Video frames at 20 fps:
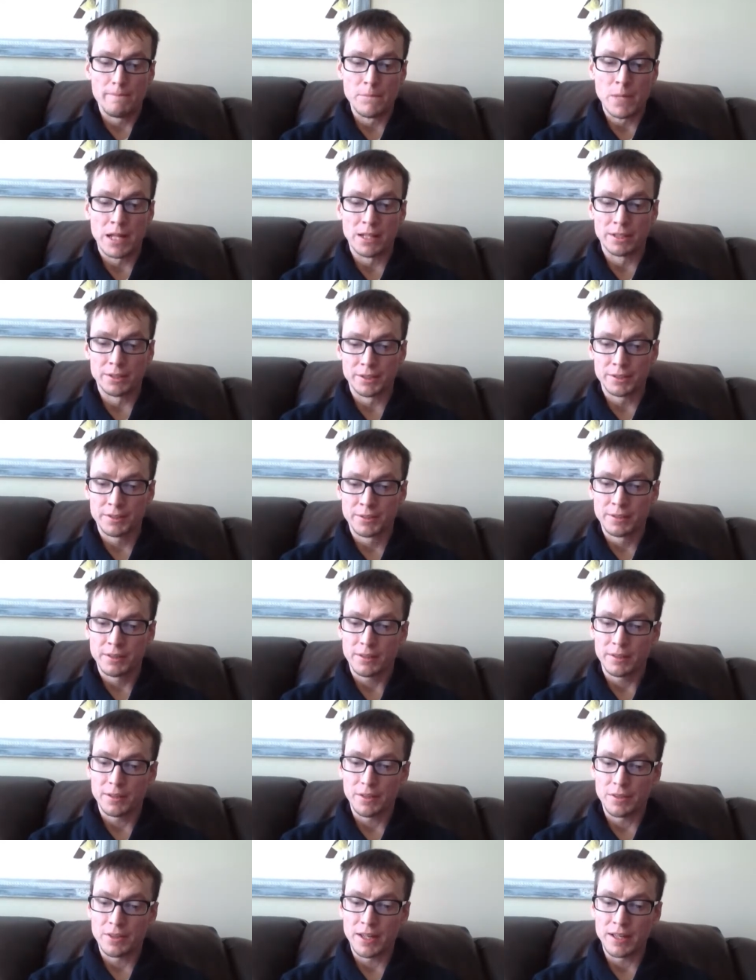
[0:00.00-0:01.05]
melanin
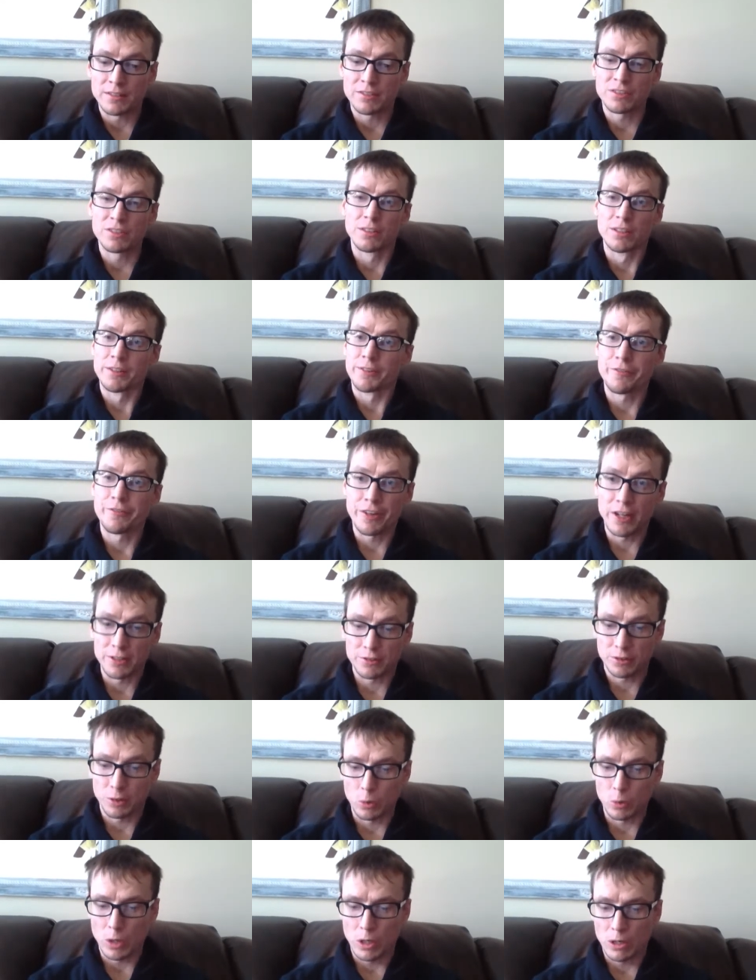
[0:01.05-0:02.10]
that
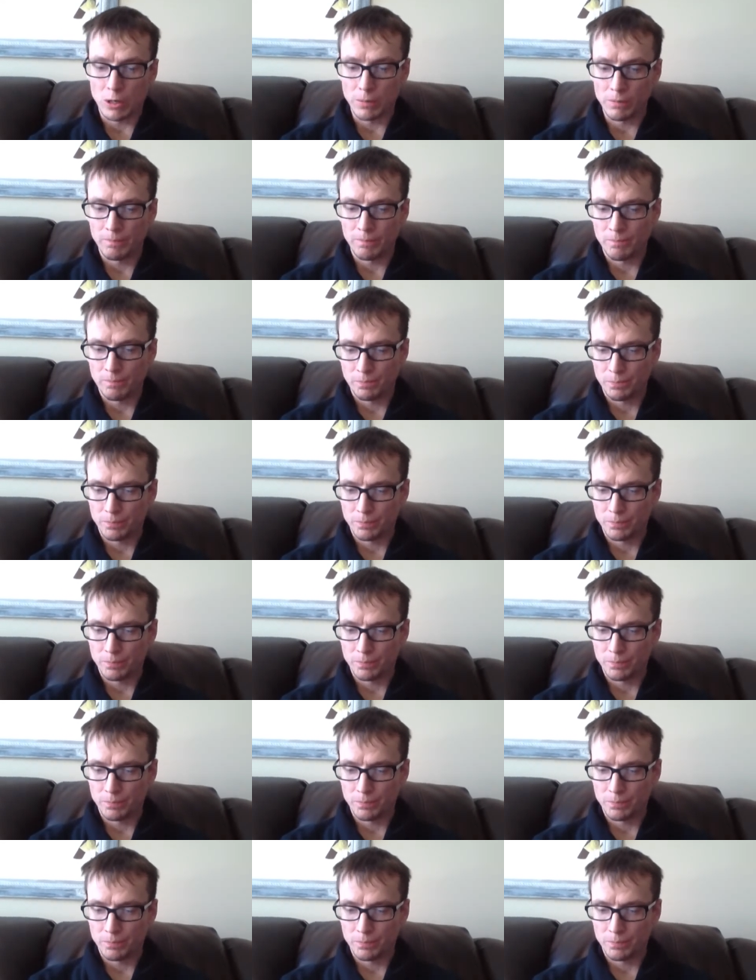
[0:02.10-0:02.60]
solidifies the wall.